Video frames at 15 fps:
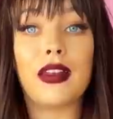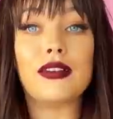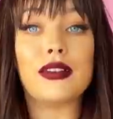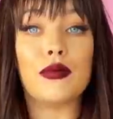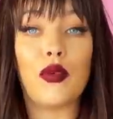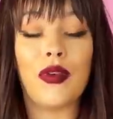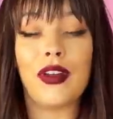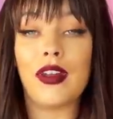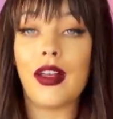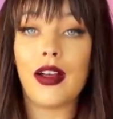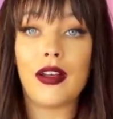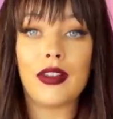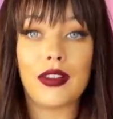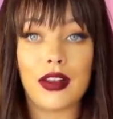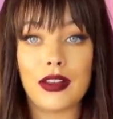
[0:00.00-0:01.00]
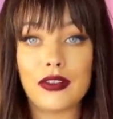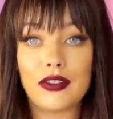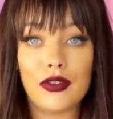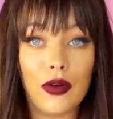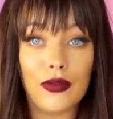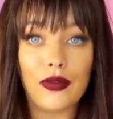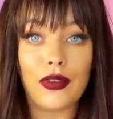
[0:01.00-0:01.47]
to point out that I
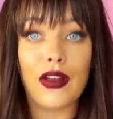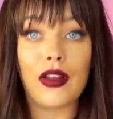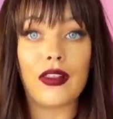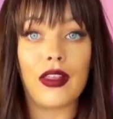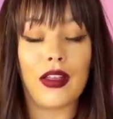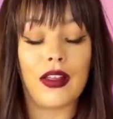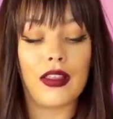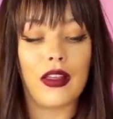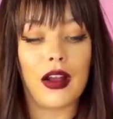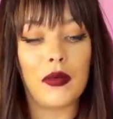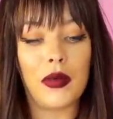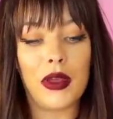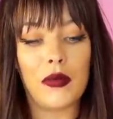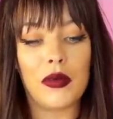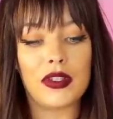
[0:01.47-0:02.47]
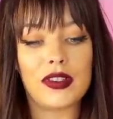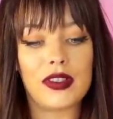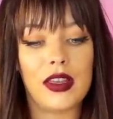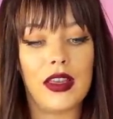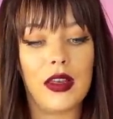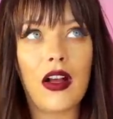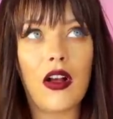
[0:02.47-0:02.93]
don't feel like a lot of people
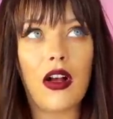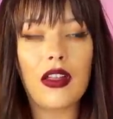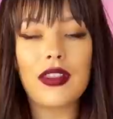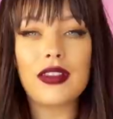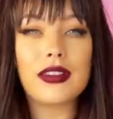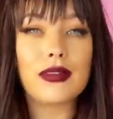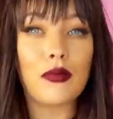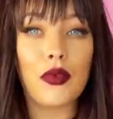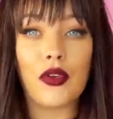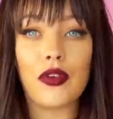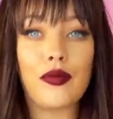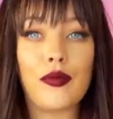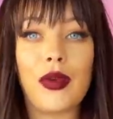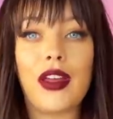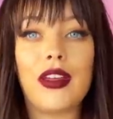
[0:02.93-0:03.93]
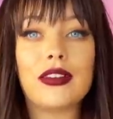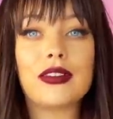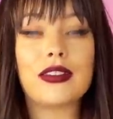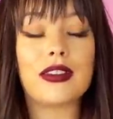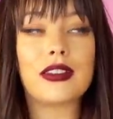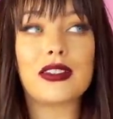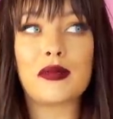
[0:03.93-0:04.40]
see all these
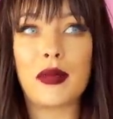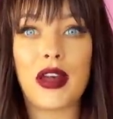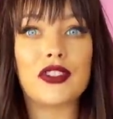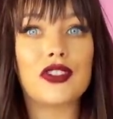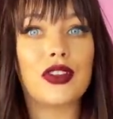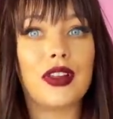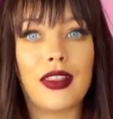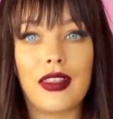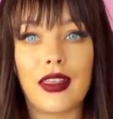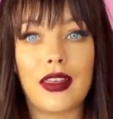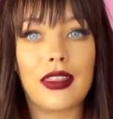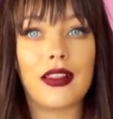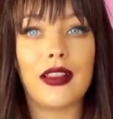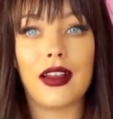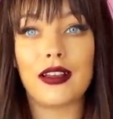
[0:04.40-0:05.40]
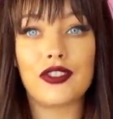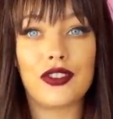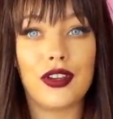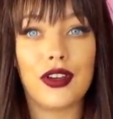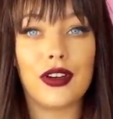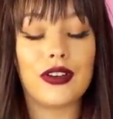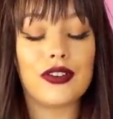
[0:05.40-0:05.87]
movements, especially in like the last
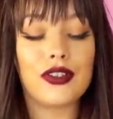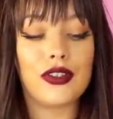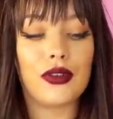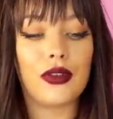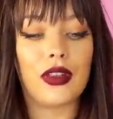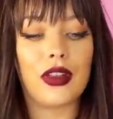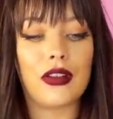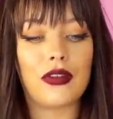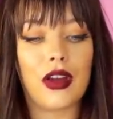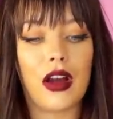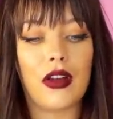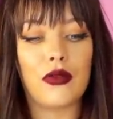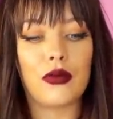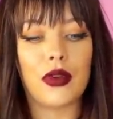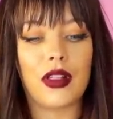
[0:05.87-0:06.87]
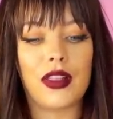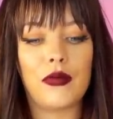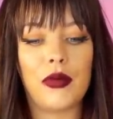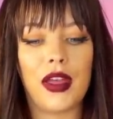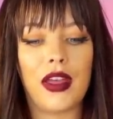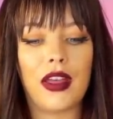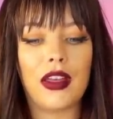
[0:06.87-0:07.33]
year or two that have gotten really
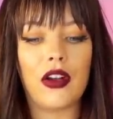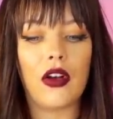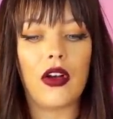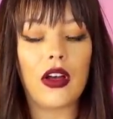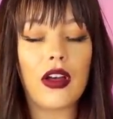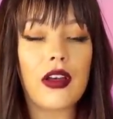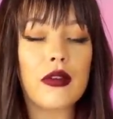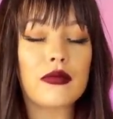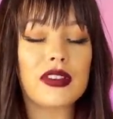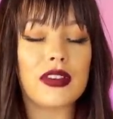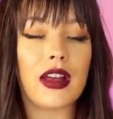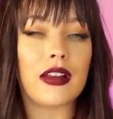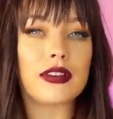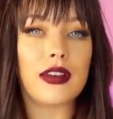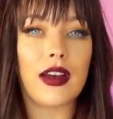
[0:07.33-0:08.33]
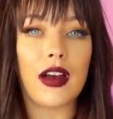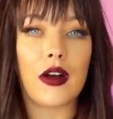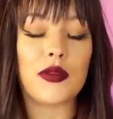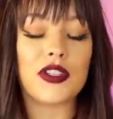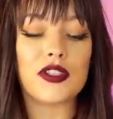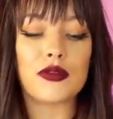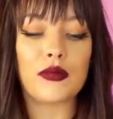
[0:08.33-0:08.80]
big, it all comes down to how
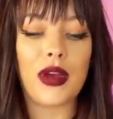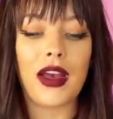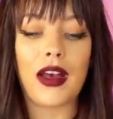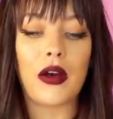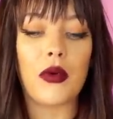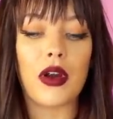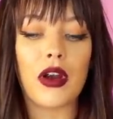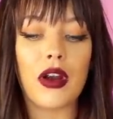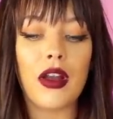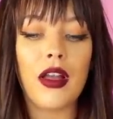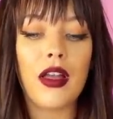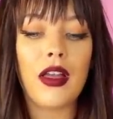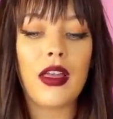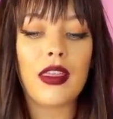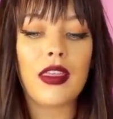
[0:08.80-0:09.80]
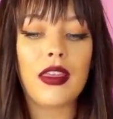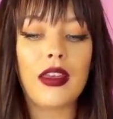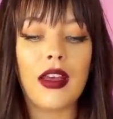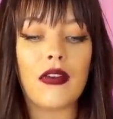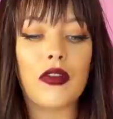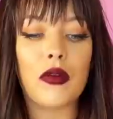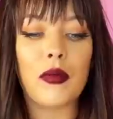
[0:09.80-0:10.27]
much power the
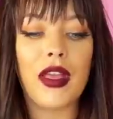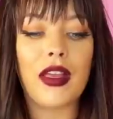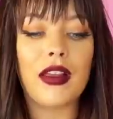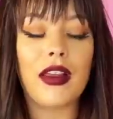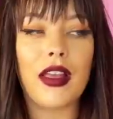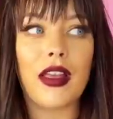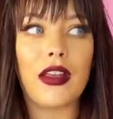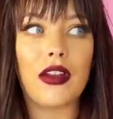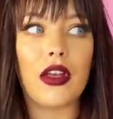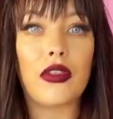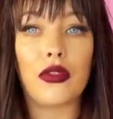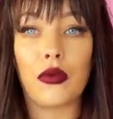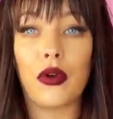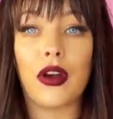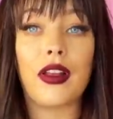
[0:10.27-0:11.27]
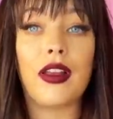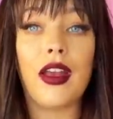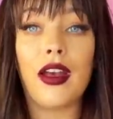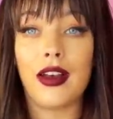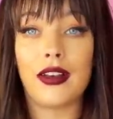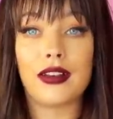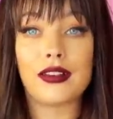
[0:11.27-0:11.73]
government and authority
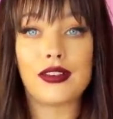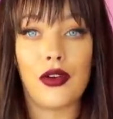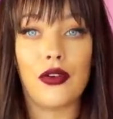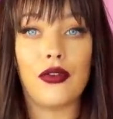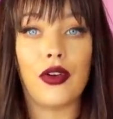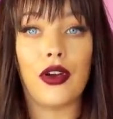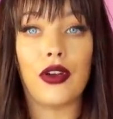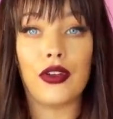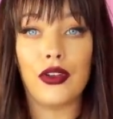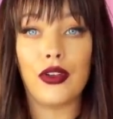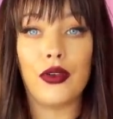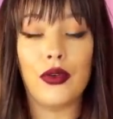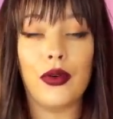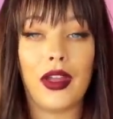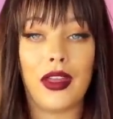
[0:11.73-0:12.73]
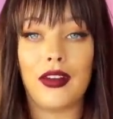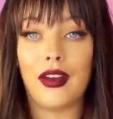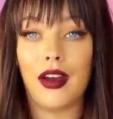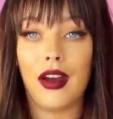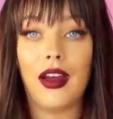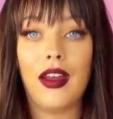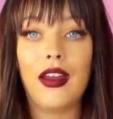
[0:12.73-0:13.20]
has over you and
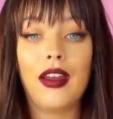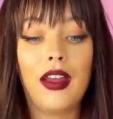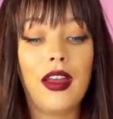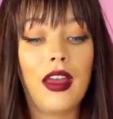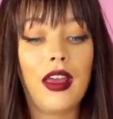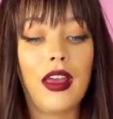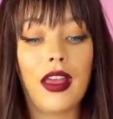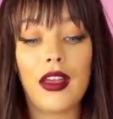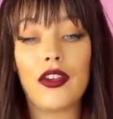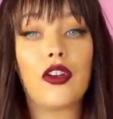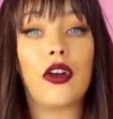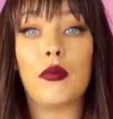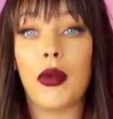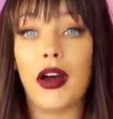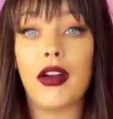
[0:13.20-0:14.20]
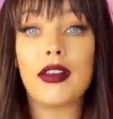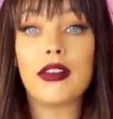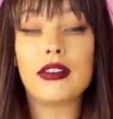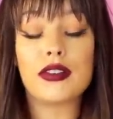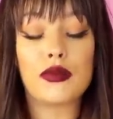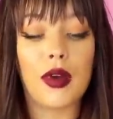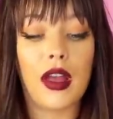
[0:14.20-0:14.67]
I and our
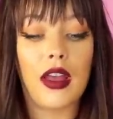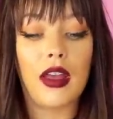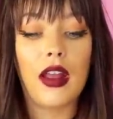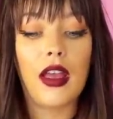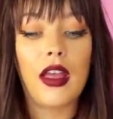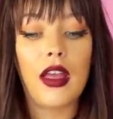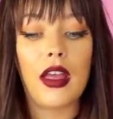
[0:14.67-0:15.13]
bodies, right?